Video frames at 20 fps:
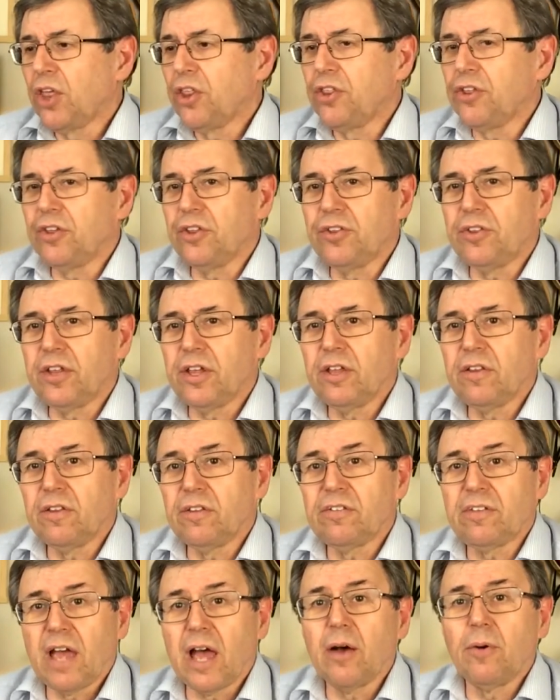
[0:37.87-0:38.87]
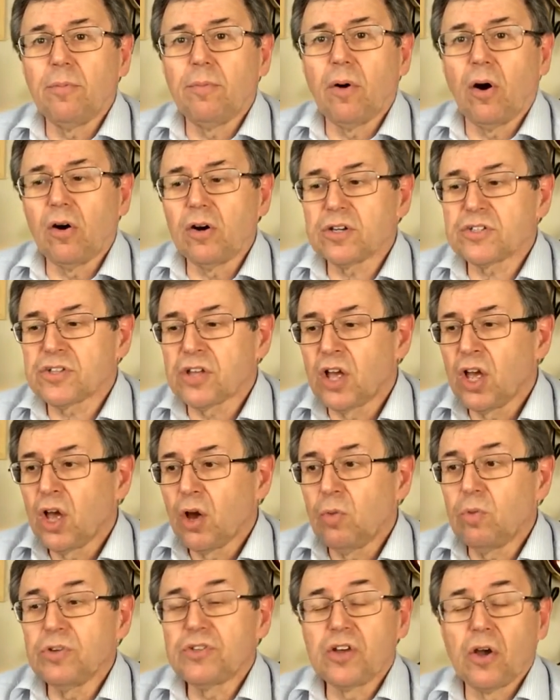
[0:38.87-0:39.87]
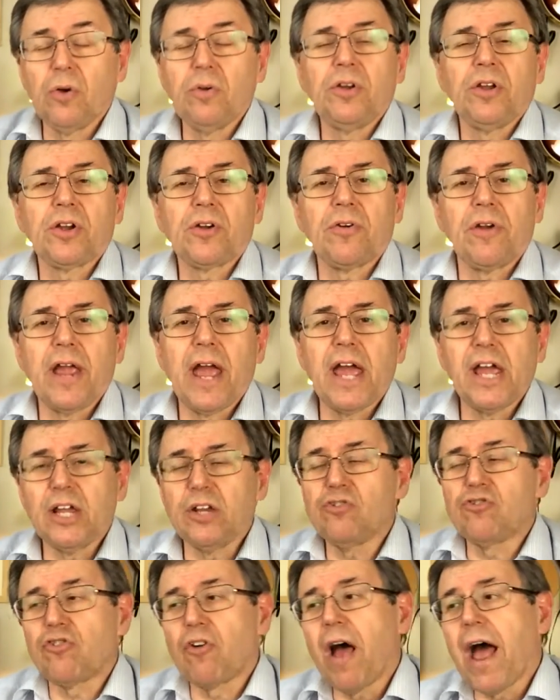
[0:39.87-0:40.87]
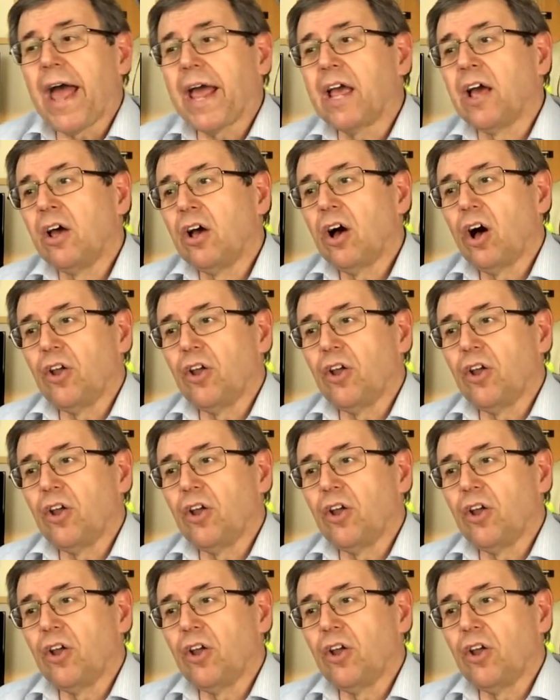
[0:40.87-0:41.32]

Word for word: that the, the sound box was going to create drag